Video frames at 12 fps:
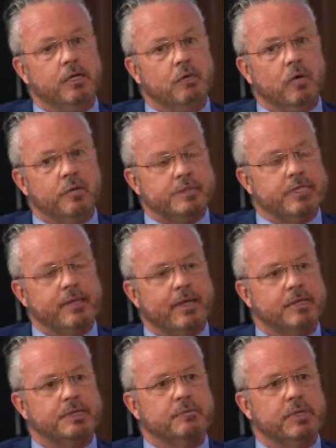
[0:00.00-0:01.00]
You won't see
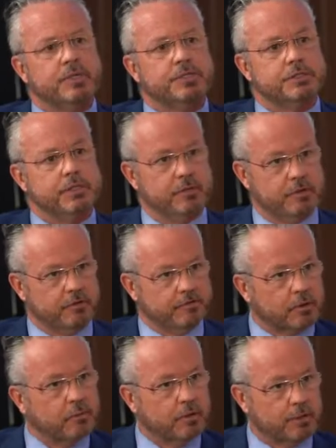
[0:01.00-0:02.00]
that as much in the
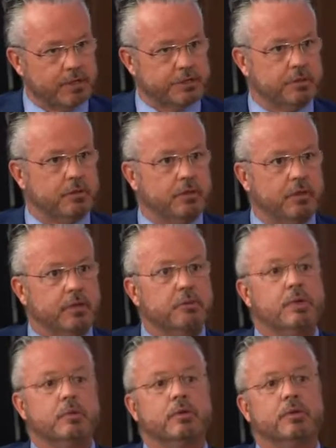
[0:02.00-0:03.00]
November election. I
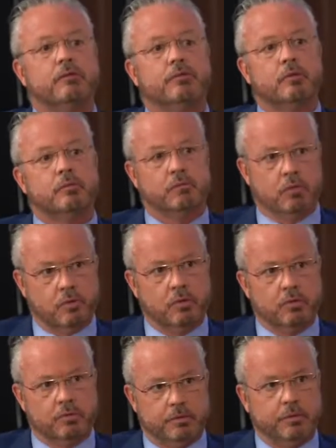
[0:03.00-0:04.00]
think people are going to vote
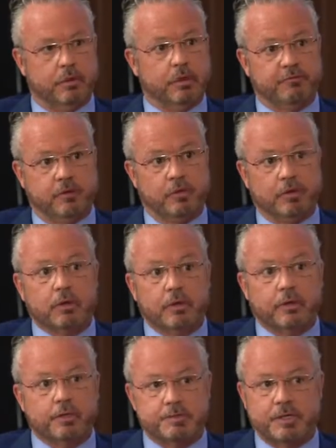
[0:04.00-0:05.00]
more, they're going to vote
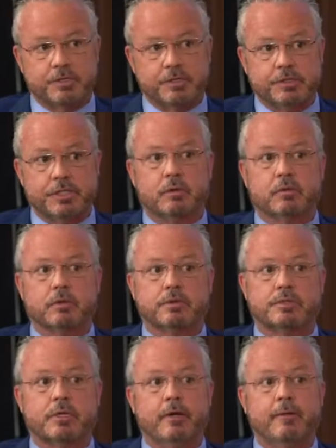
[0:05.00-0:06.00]
earlier, especially in
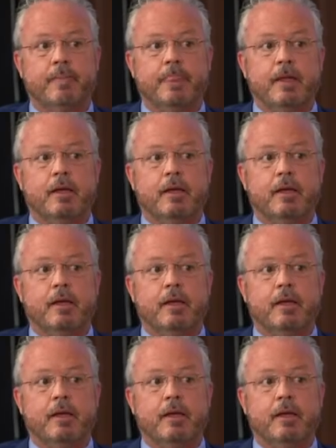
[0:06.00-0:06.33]
generals.